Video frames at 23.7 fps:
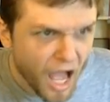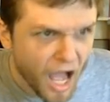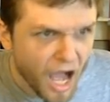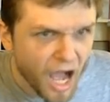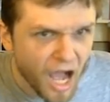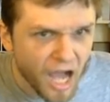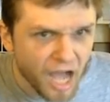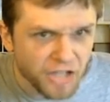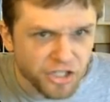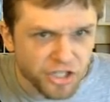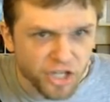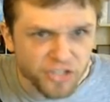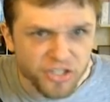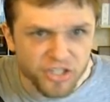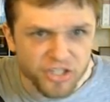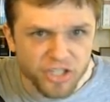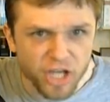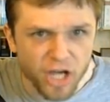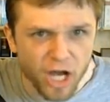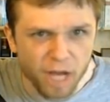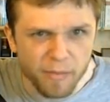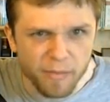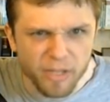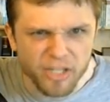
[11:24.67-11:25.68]
Justin
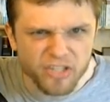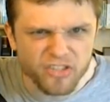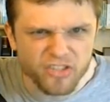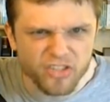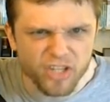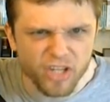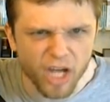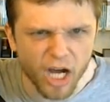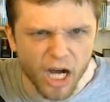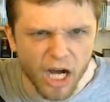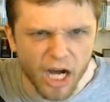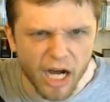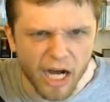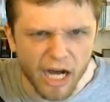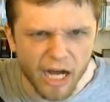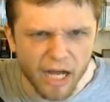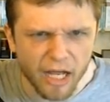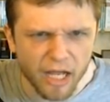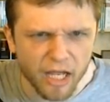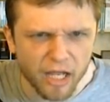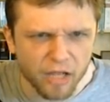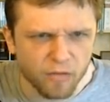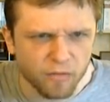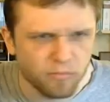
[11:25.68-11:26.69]
Thomas,
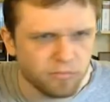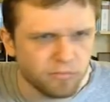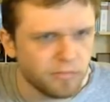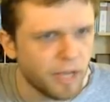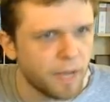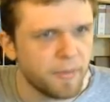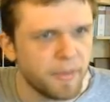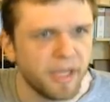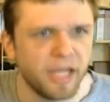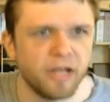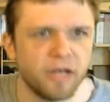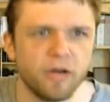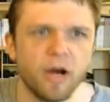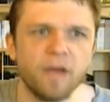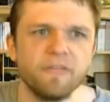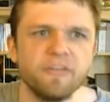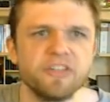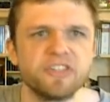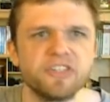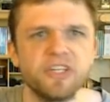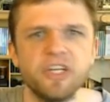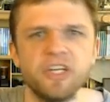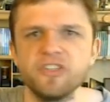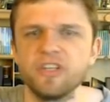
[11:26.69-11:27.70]
I mean,
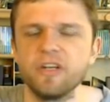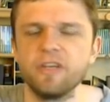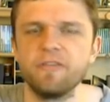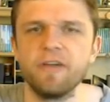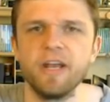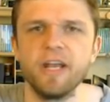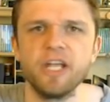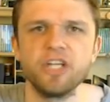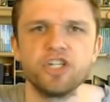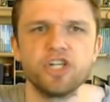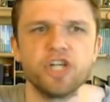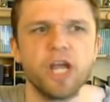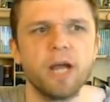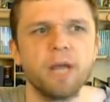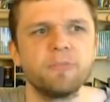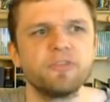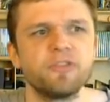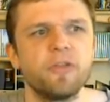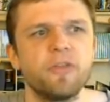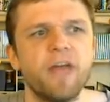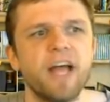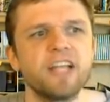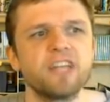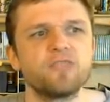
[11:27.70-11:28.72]
obviously he's the defending champ,
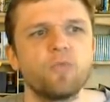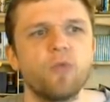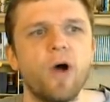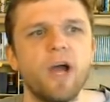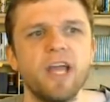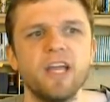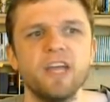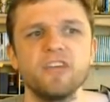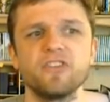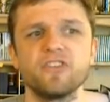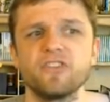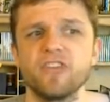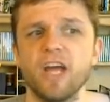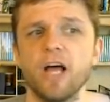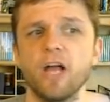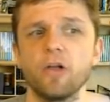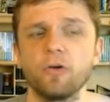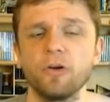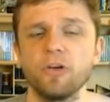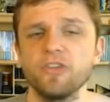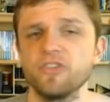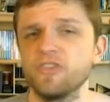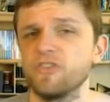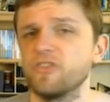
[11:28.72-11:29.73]
so that's why his
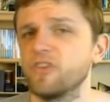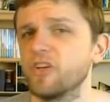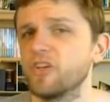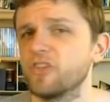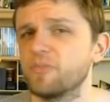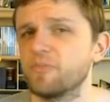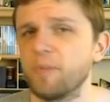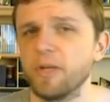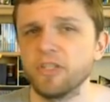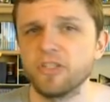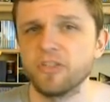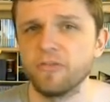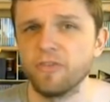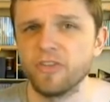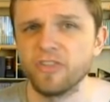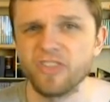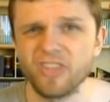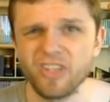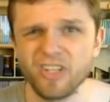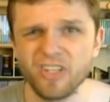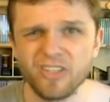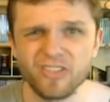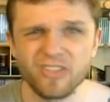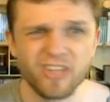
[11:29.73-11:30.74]
salary is as expensive as
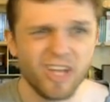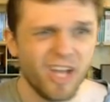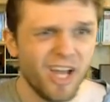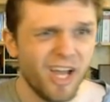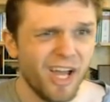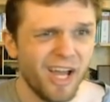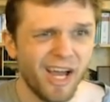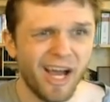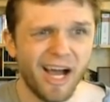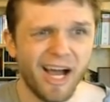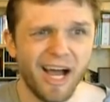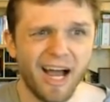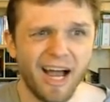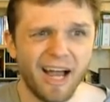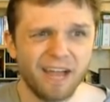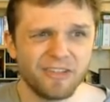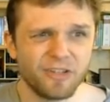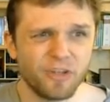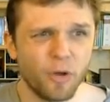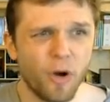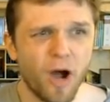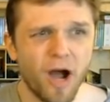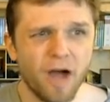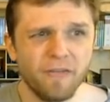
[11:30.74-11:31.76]
it is.
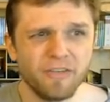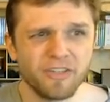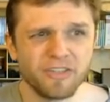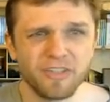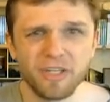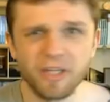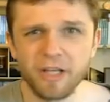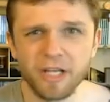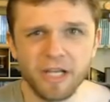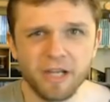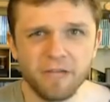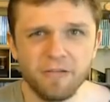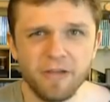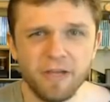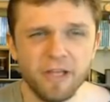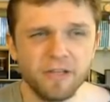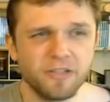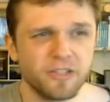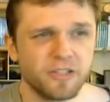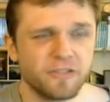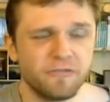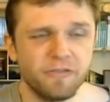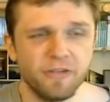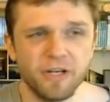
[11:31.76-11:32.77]
So obviously, like, if he
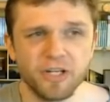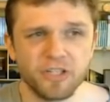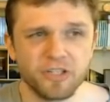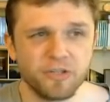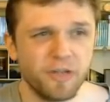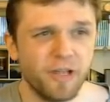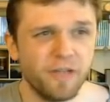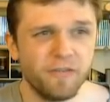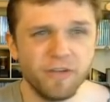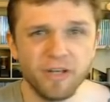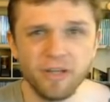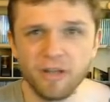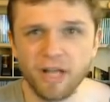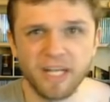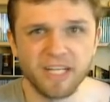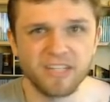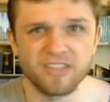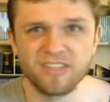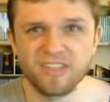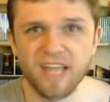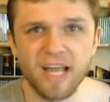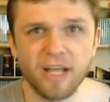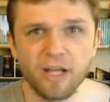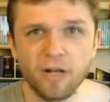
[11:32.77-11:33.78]
had just finished even, like,
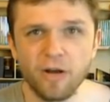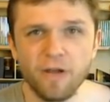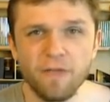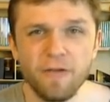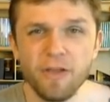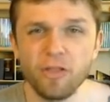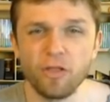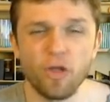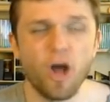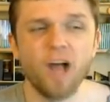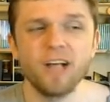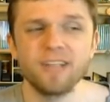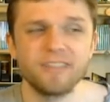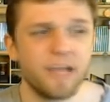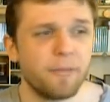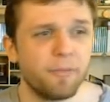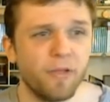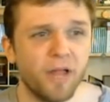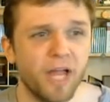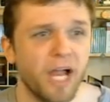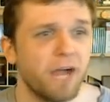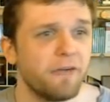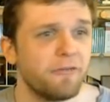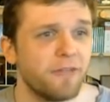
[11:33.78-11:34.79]
second, if he had lost
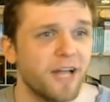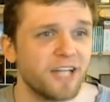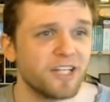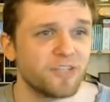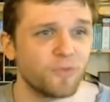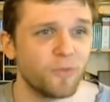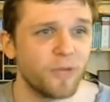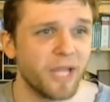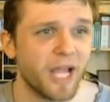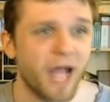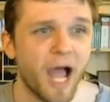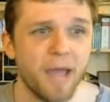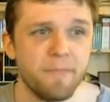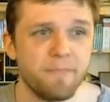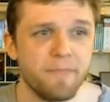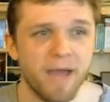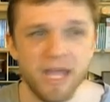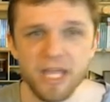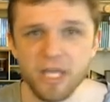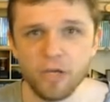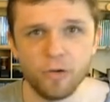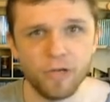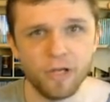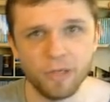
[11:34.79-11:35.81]
that playoff last week, I
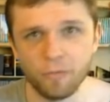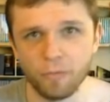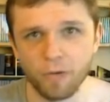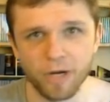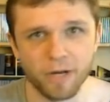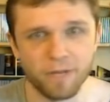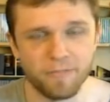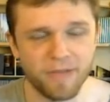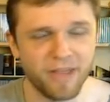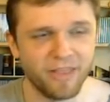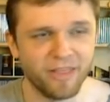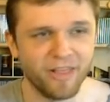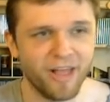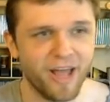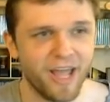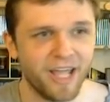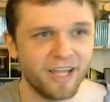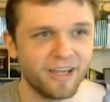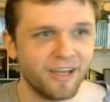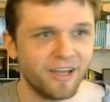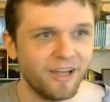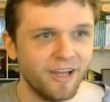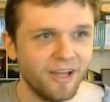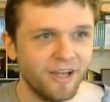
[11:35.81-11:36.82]
bet you he would have been,
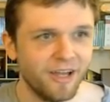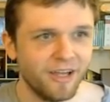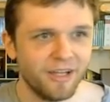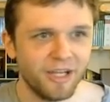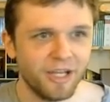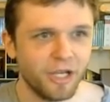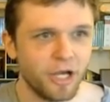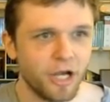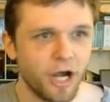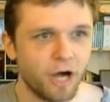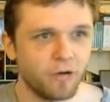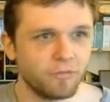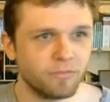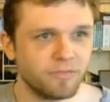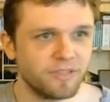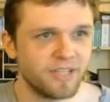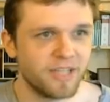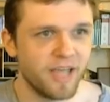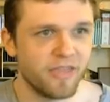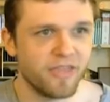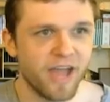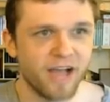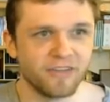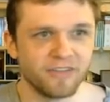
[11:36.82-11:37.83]
like,
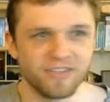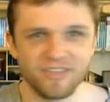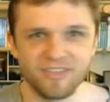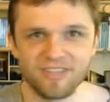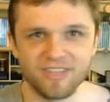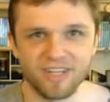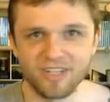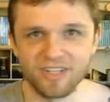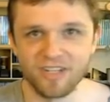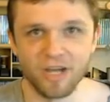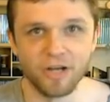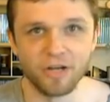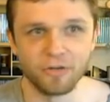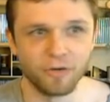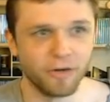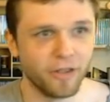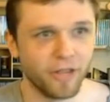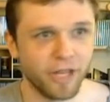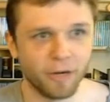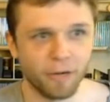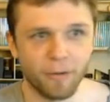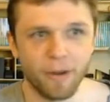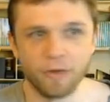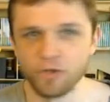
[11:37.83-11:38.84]

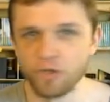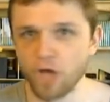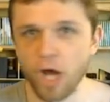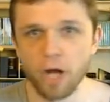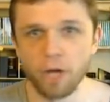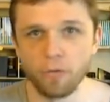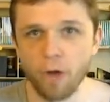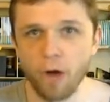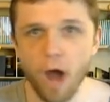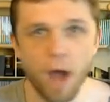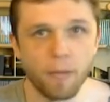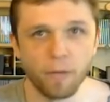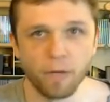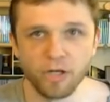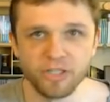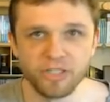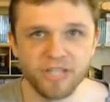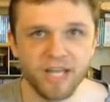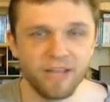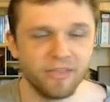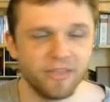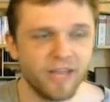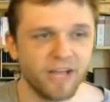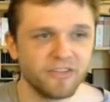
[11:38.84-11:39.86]
10,600, like around John Rahm, or
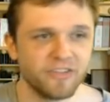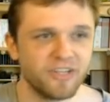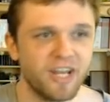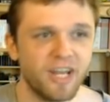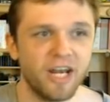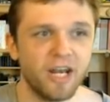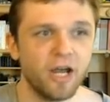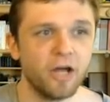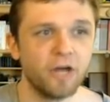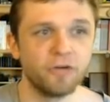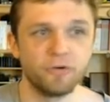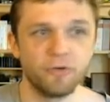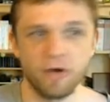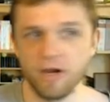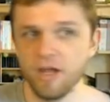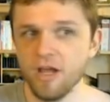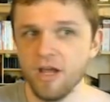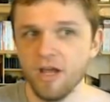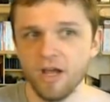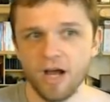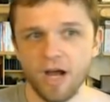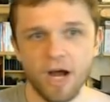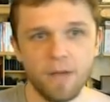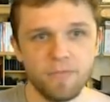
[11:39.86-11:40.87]
10,800.
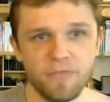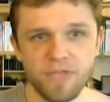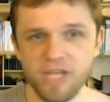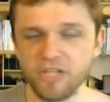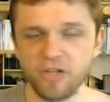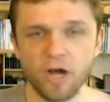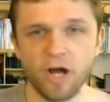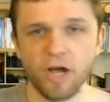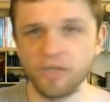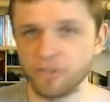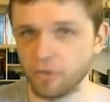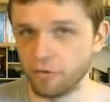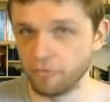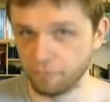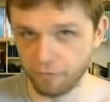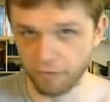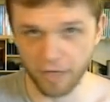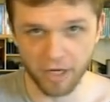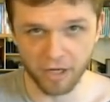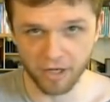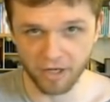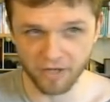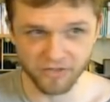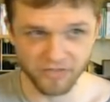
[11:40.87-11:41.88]
These odds are
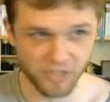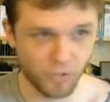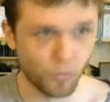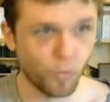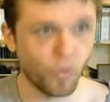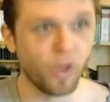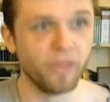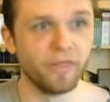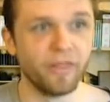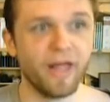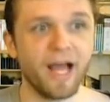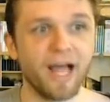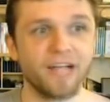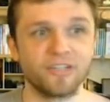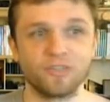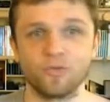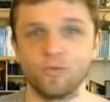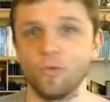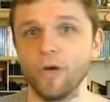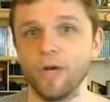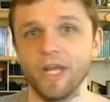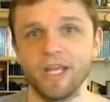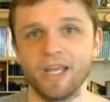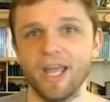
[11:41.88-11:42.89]
inflated because he won
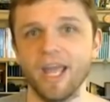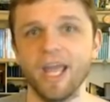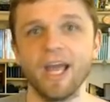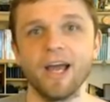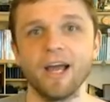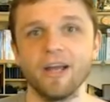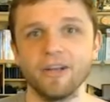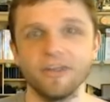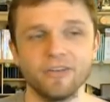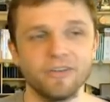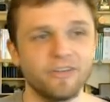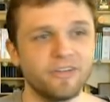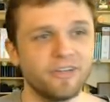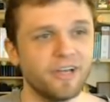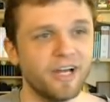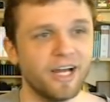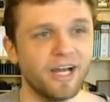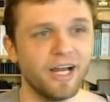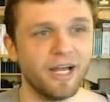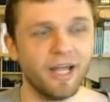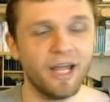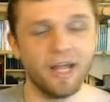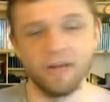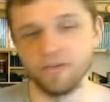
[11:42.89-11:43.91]
last week,
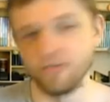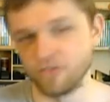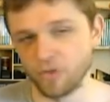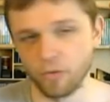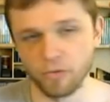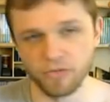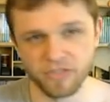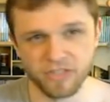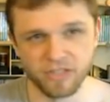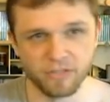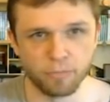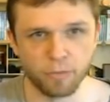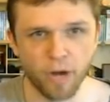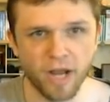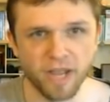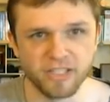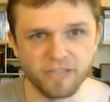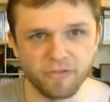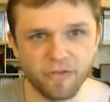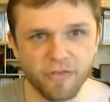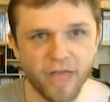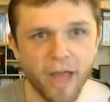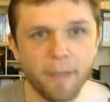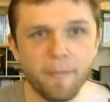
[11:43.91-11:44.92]
and so is the
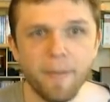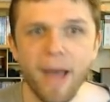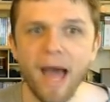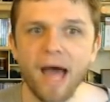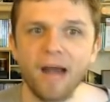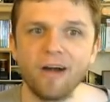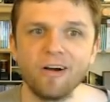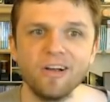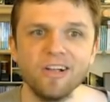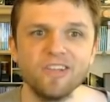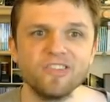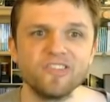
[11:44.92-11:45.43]
price for that matter.